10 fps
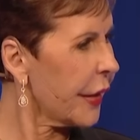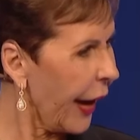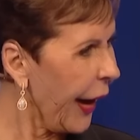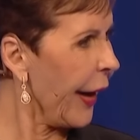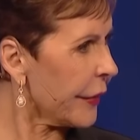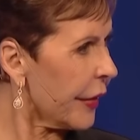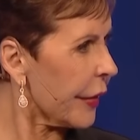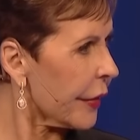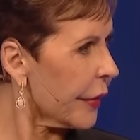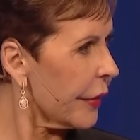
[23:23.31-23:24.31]
God
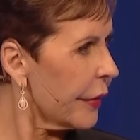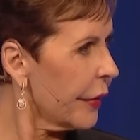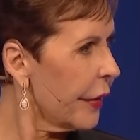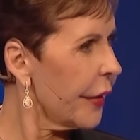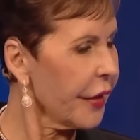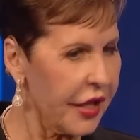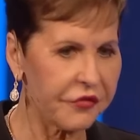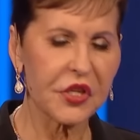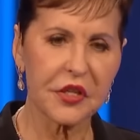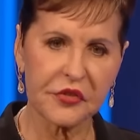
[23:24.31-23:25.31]

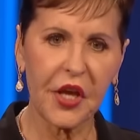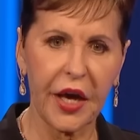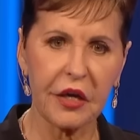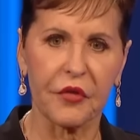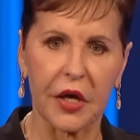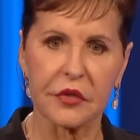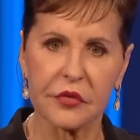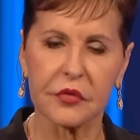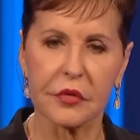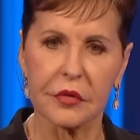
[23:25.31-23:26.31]
lives inside of
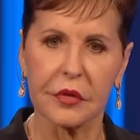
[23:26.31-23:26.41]
us.